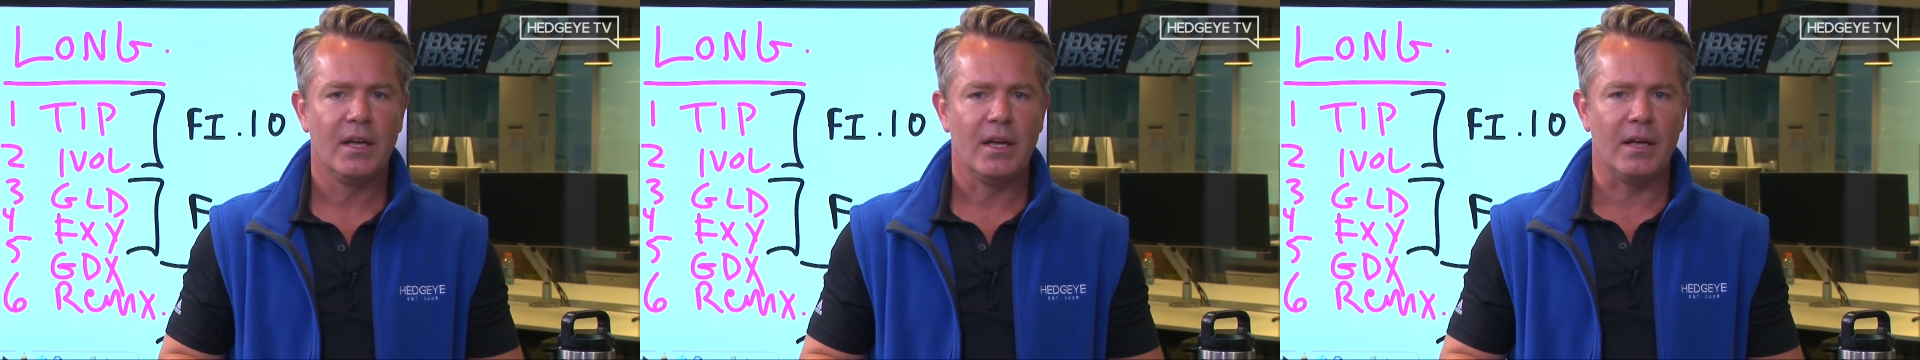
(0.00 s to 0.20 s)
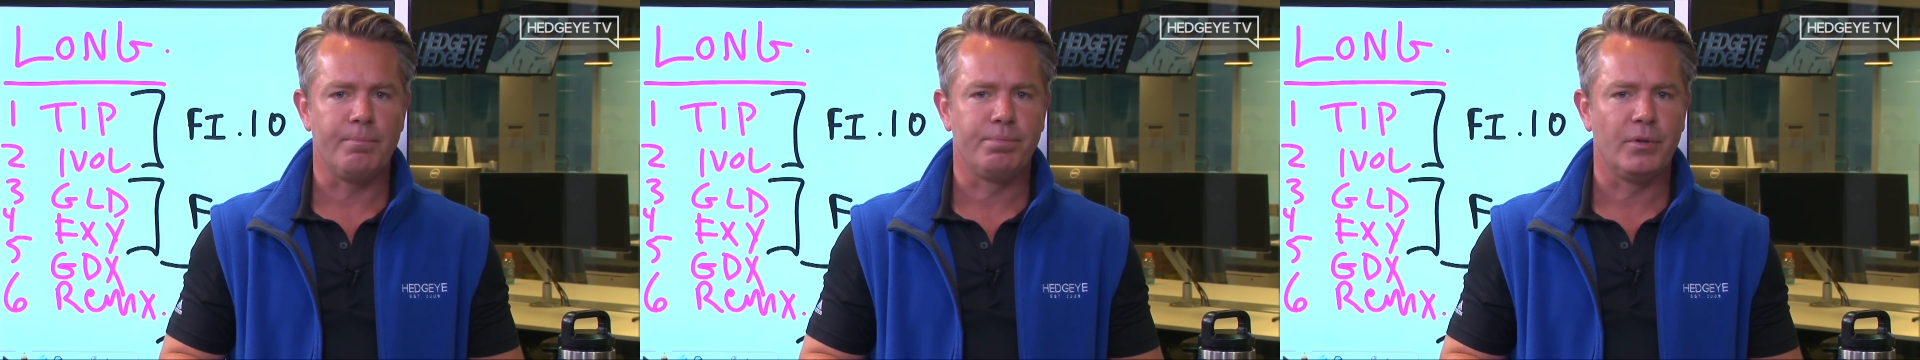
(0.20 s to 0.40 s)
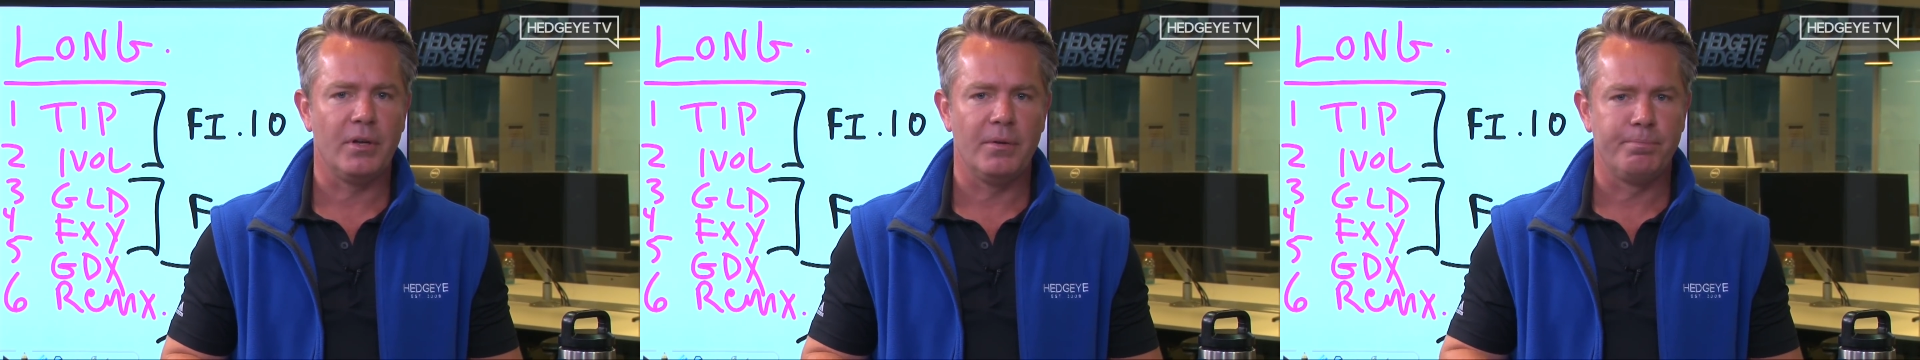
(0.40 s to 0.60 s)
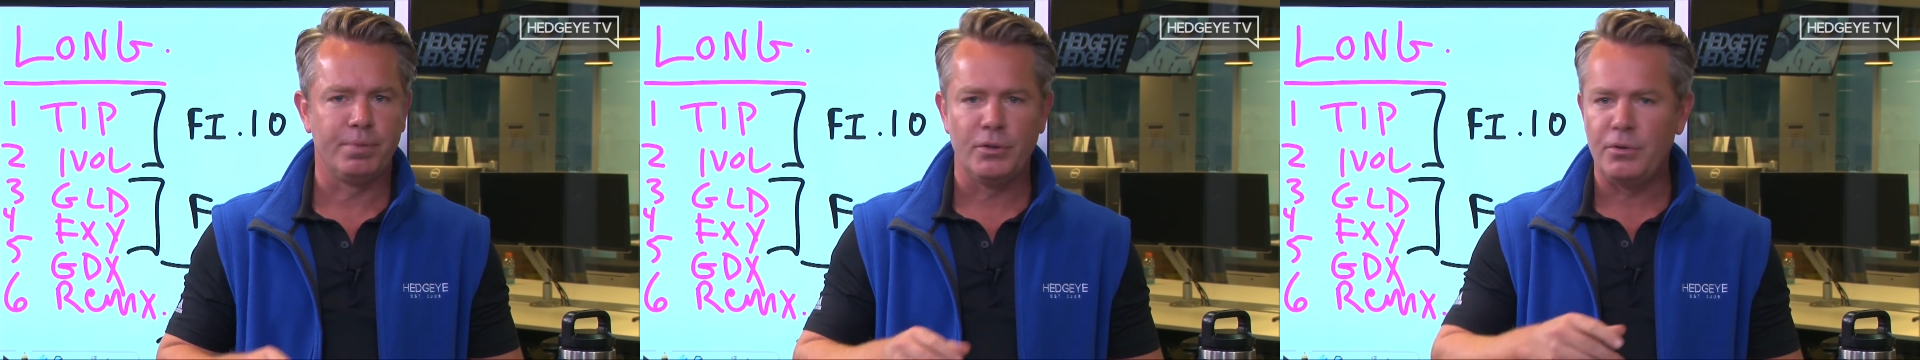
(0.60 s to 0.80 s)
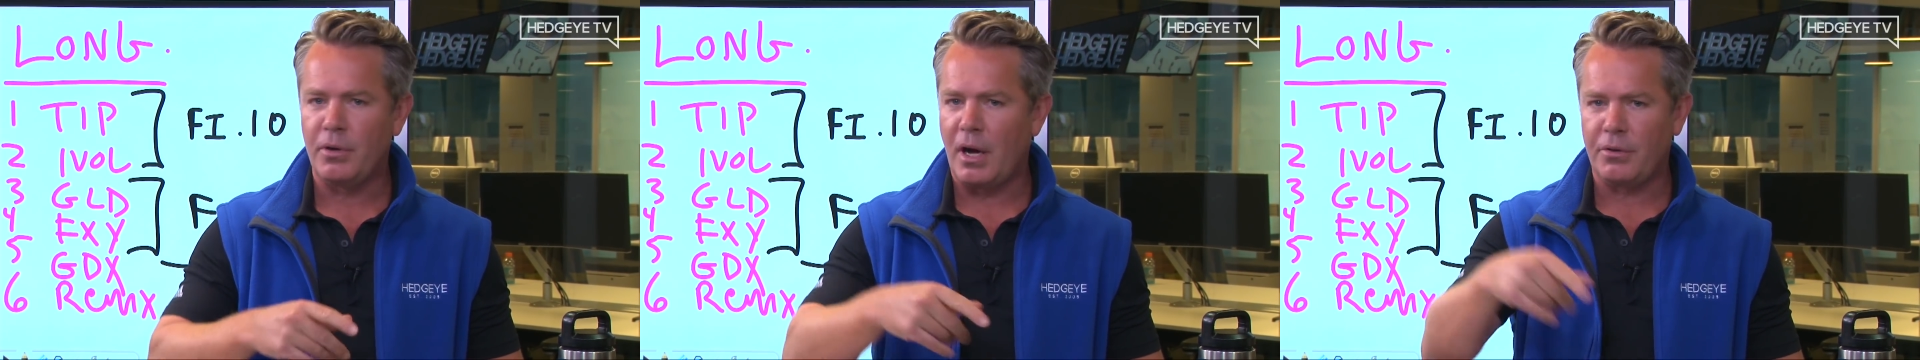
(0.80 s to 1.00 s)
It, bl it
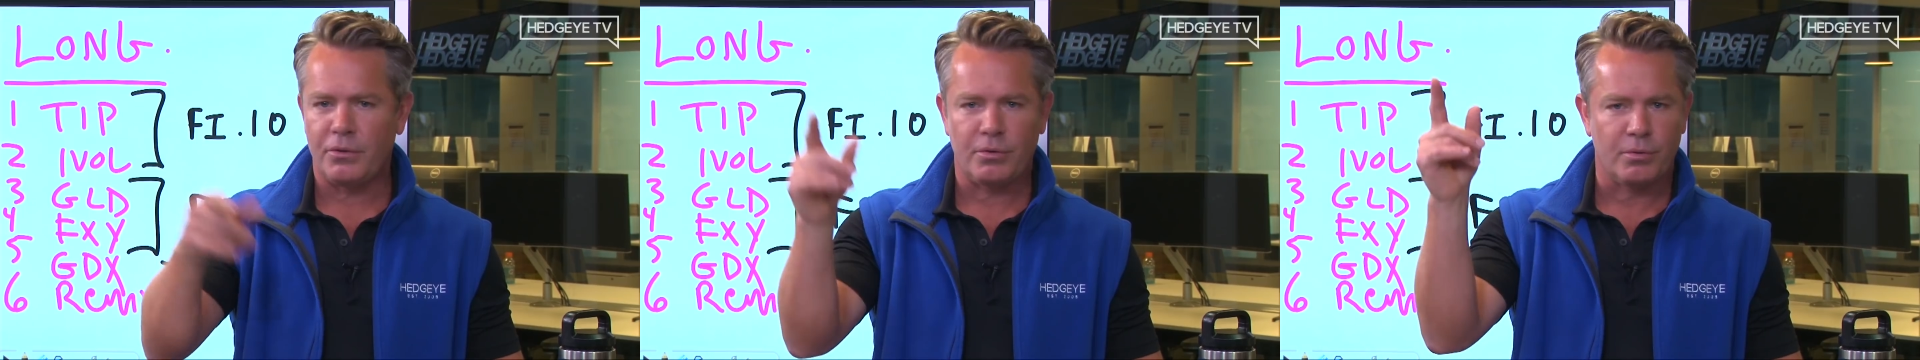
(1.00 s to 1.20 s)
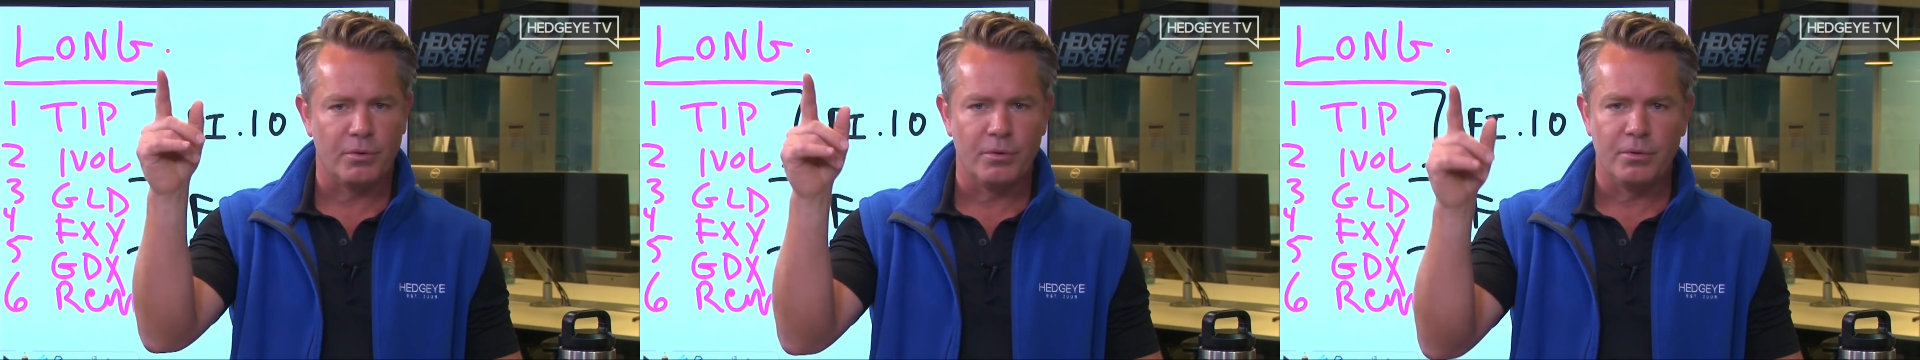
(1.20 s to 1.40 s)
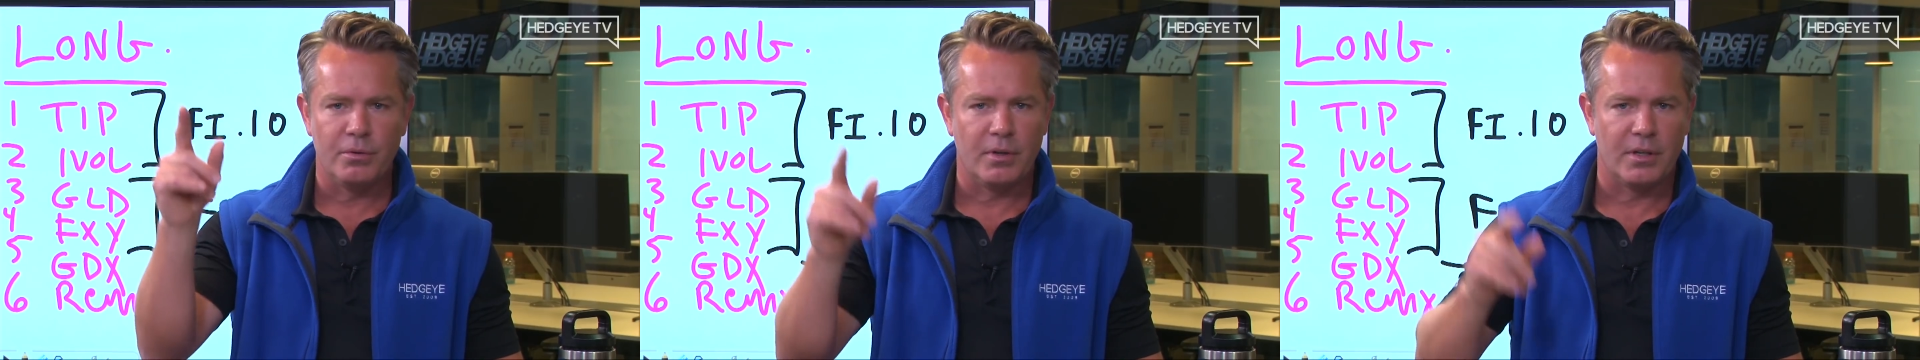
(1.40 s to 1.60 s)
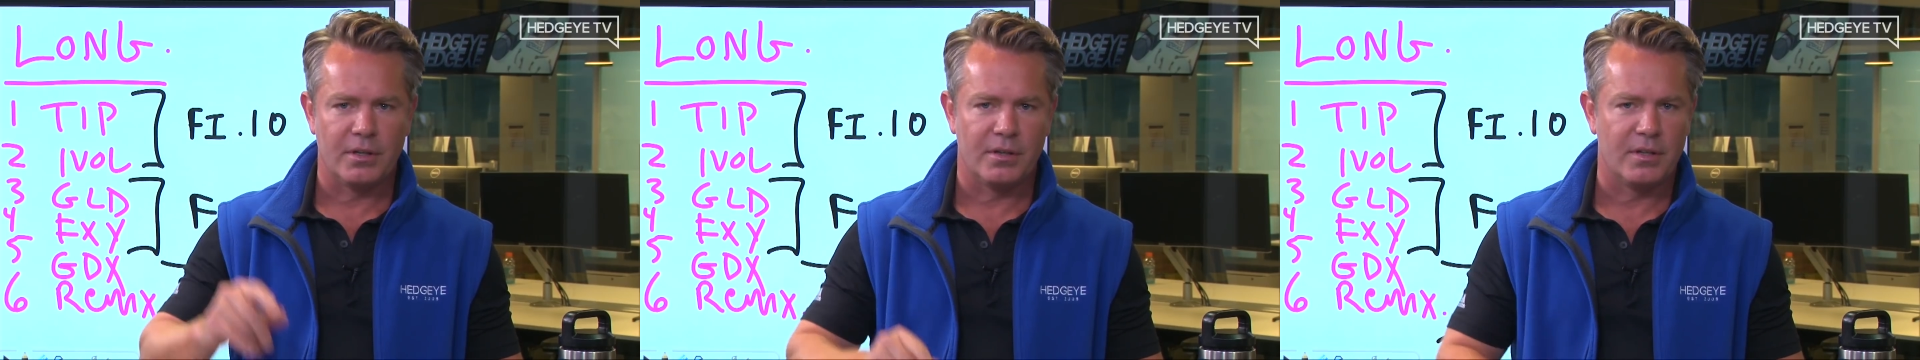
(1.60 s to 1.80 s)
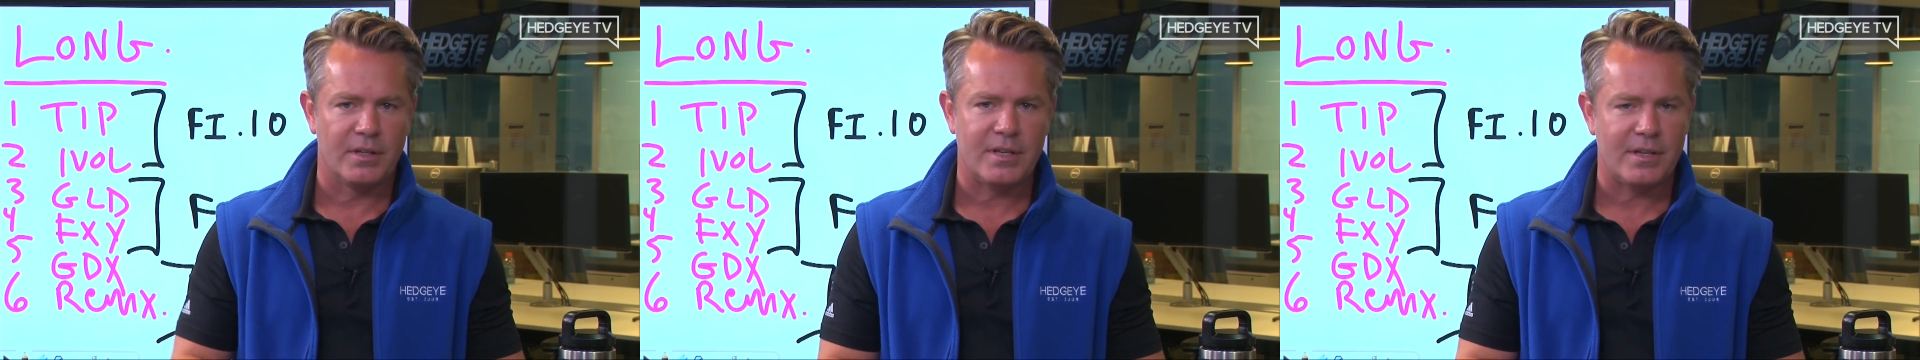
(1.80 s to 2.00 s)
blew out through uh,
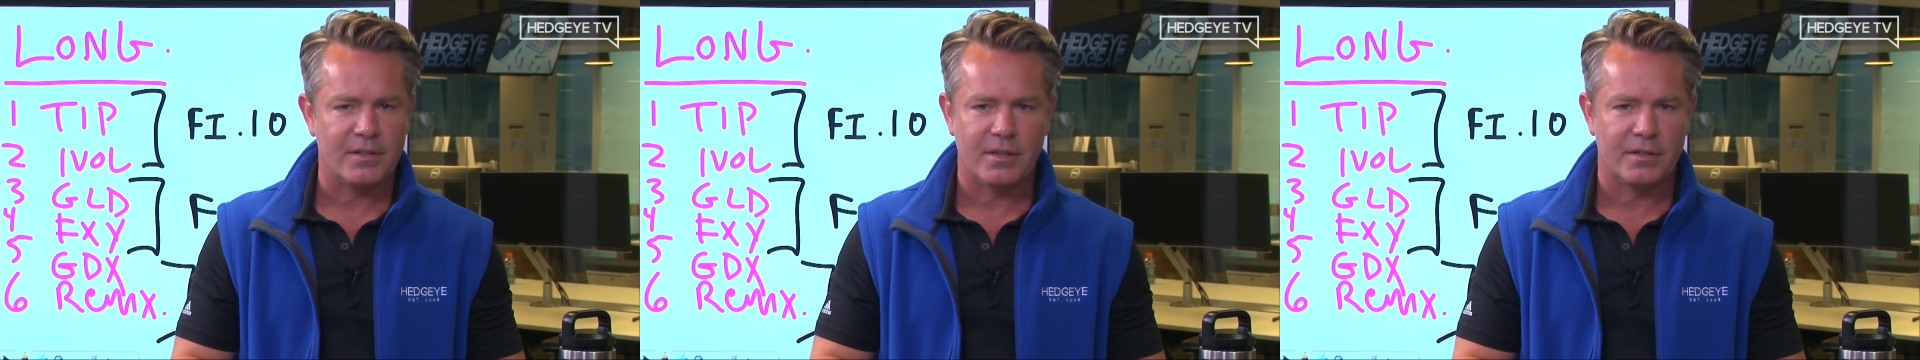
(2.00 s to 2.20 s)
the,